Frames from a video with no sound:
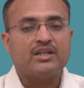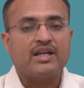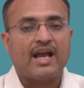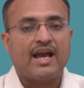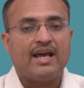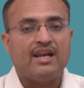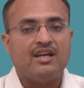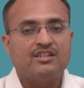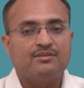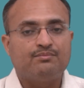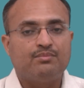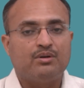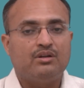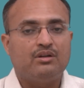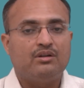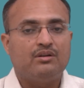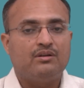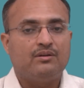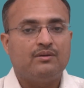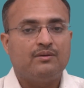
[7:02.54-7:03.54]

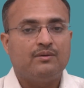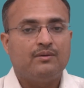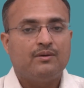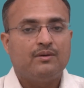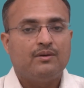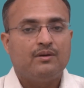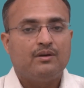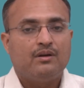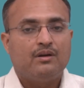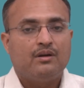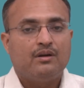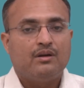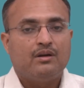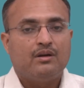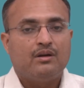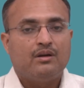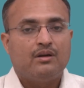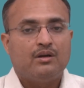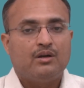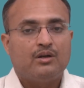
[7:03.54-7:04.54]
eligible
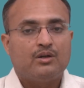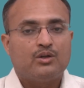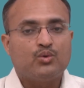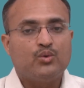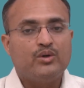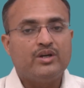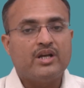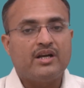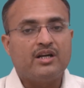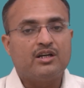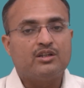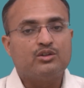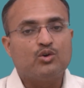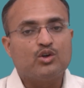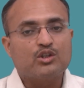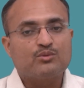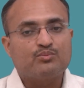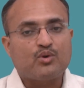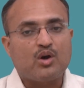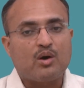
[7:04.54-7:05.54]
to inherit
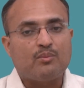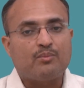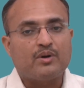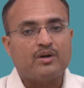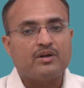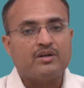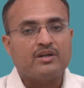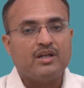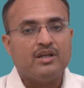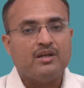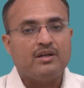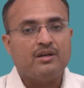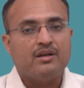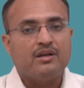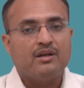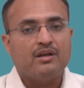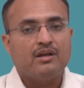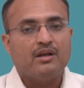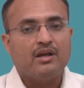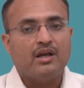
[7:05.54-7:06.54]
those property
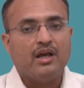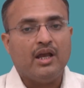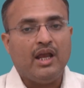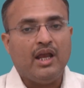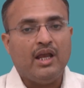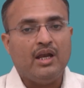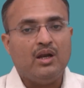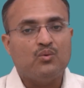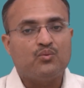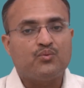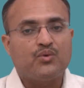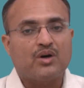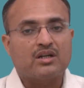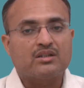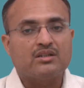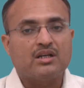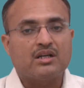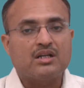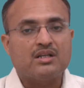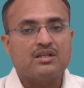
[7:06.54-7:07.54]
in
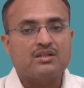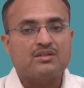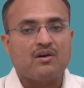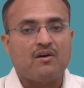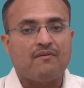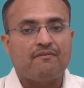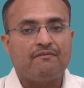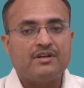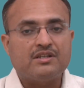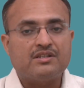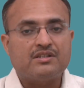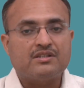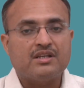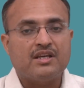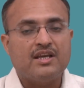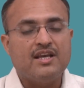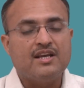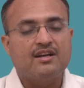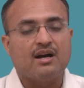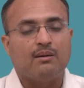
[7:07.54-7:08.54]
furtherance of which
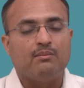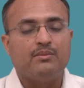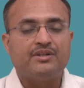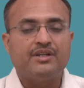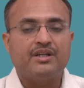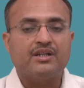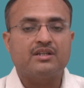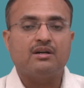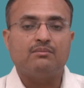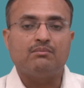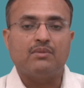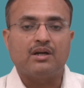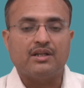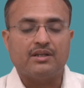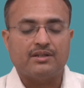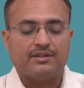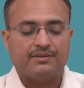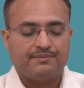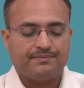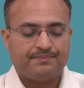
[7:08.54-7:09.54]
he committed the murder.